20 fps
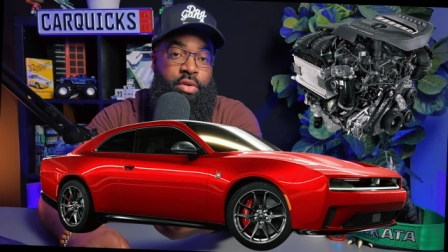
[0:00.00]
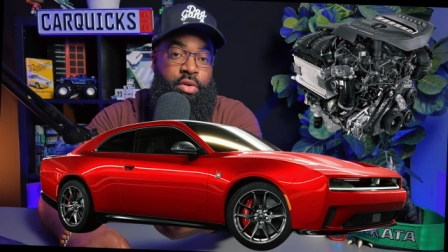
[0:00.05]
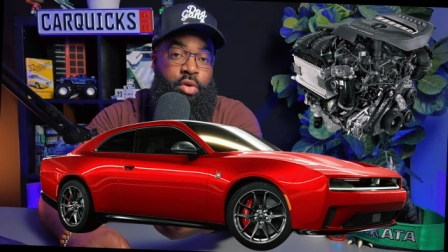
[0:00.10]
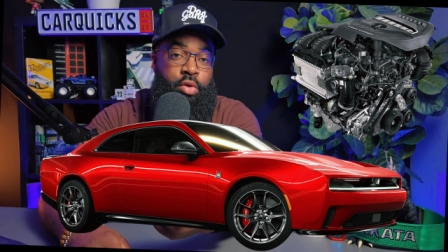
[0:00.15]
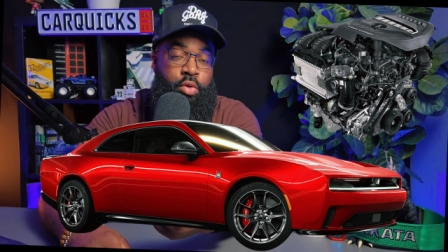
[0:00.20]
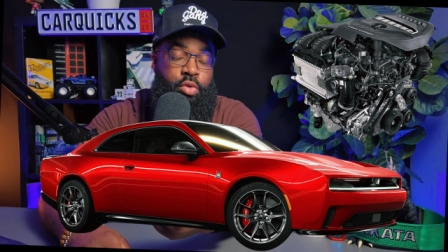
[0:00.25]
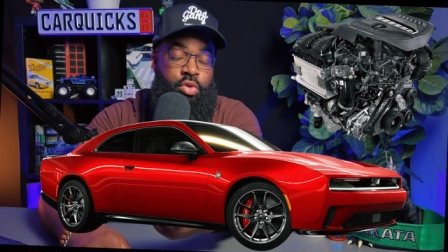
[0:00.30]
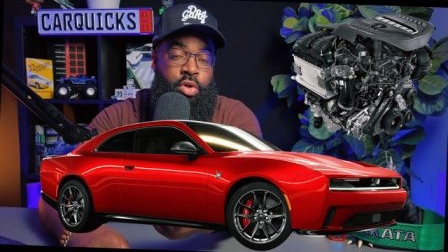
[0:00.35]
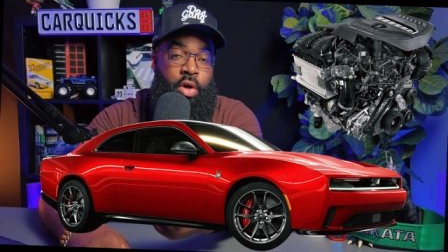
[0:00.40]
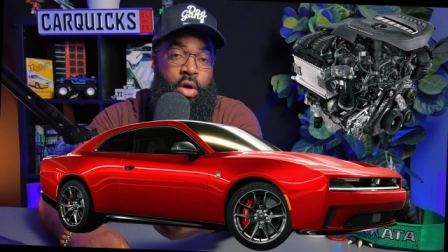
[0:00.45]

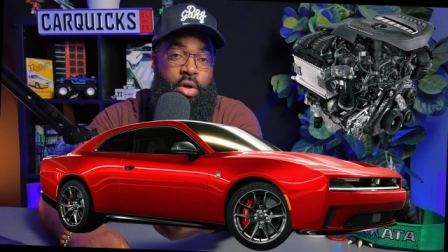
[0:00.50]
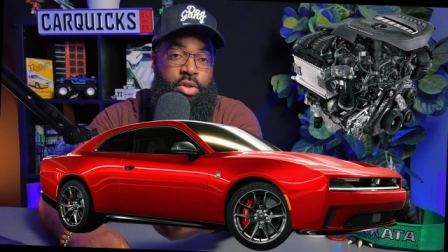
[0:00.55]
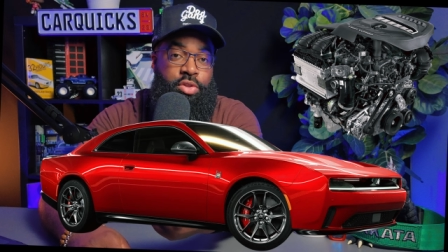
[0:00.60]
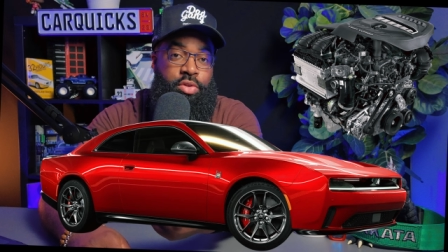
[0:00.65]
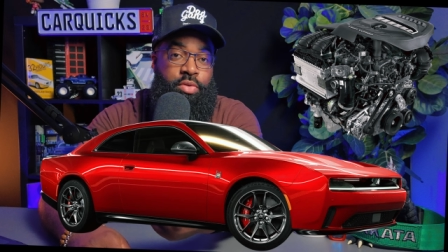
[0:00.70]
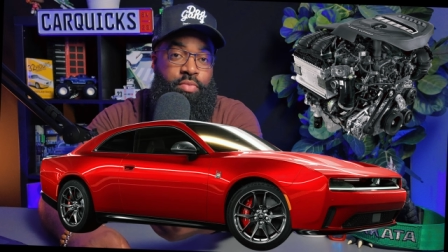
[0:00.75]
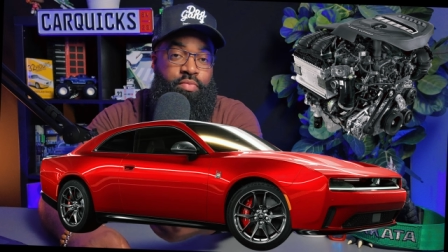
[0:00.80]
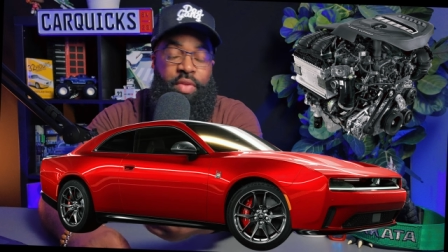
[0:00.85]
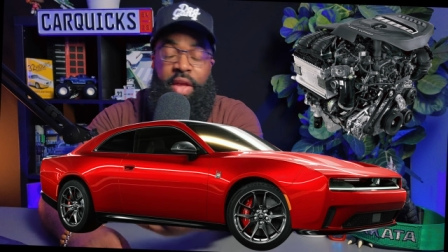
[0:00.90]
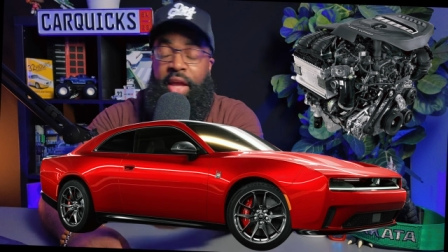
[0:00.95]
new
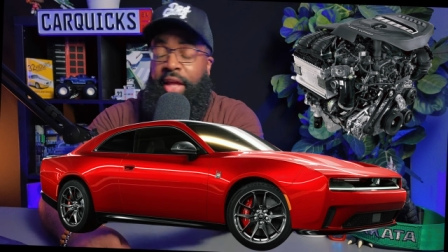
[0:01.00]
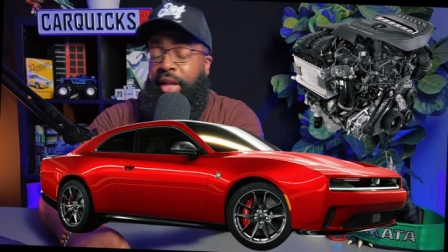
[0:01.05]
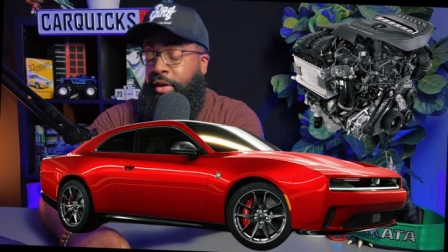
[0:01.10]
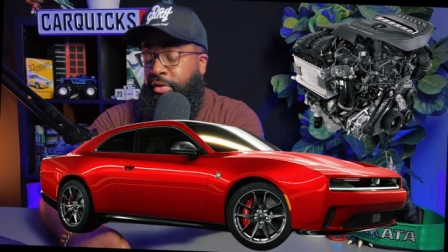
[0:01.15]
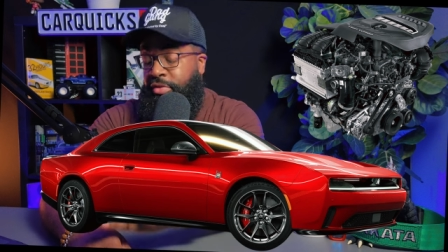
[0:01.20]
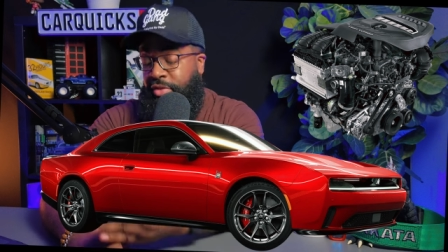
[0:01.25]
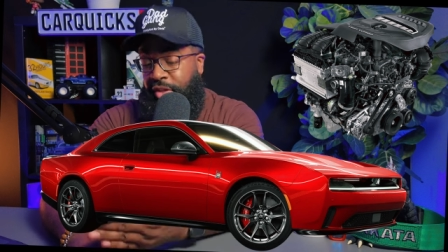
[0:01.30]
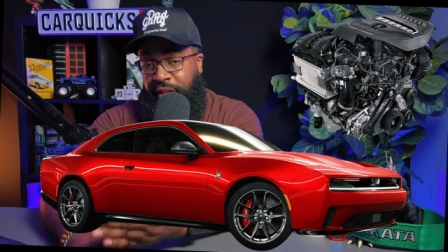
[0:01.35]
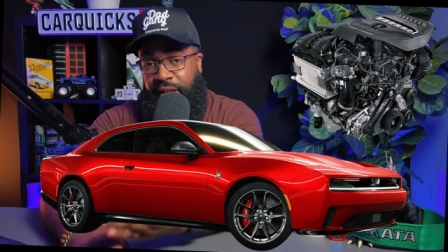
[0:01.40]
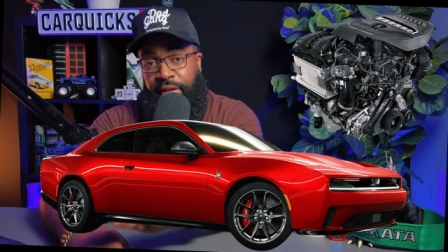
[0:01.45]
Charger, and
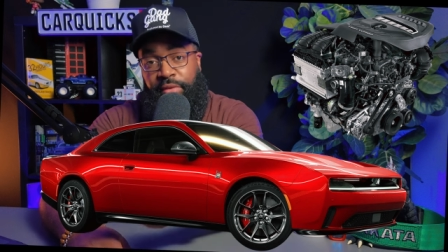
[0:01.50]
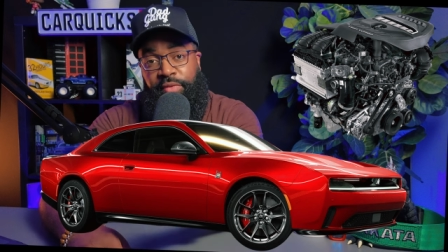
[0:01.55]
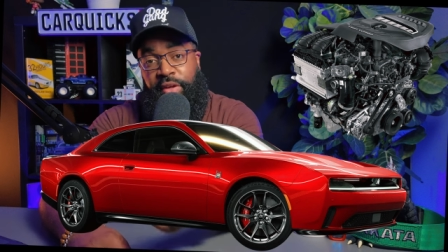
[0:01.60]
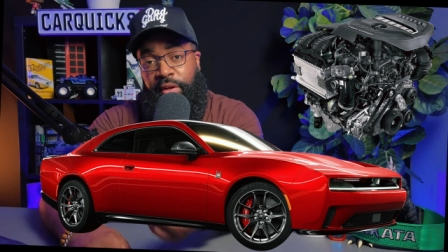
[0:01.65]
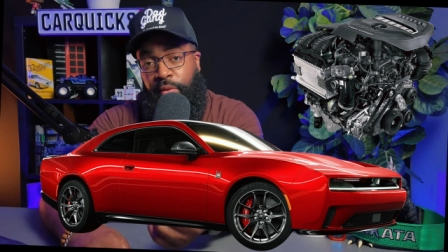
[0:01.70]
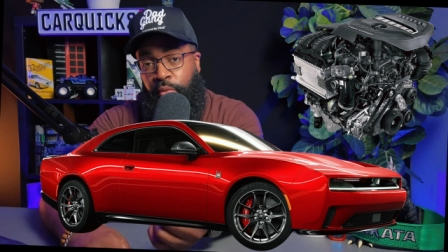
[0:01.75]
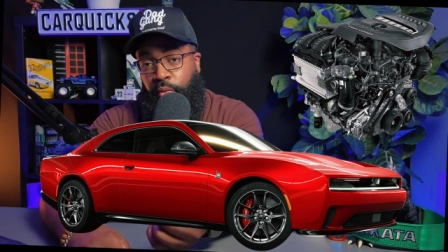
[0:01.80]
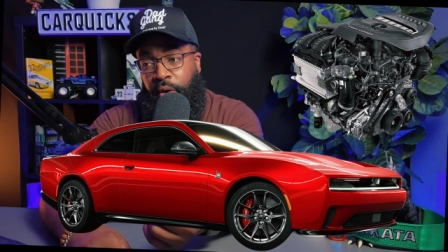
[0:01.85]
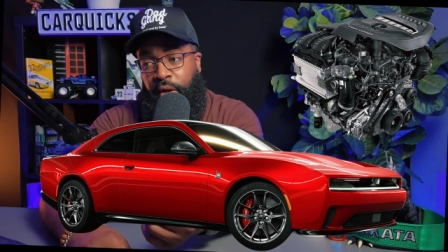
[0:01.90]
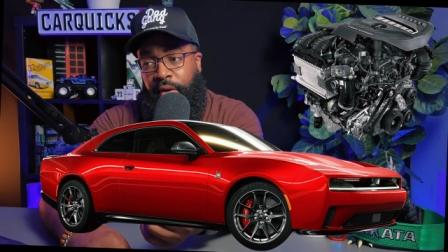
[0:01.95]
there's an E V
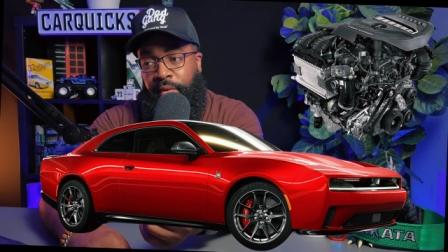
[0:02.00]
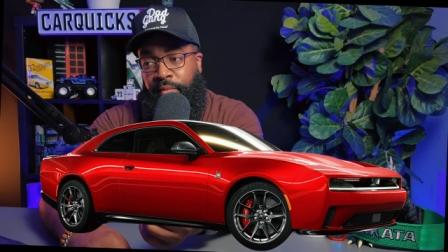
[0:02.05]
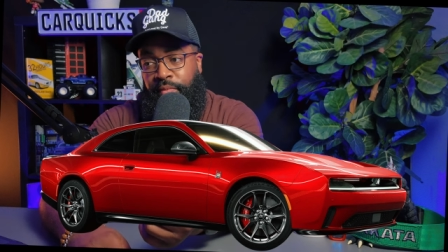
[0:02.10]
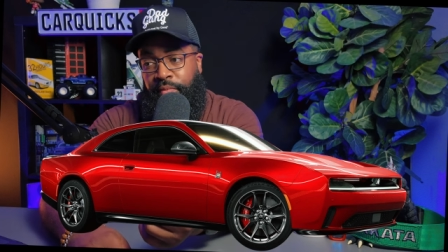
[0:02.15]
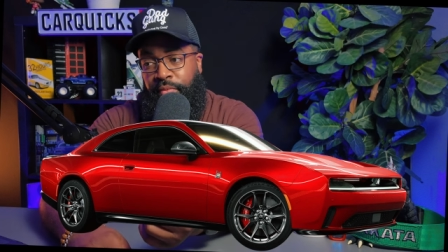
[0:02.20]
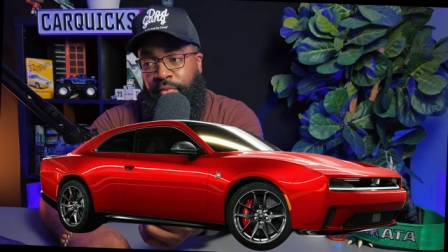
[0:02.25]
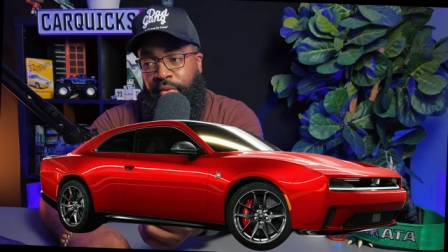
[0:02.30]
one.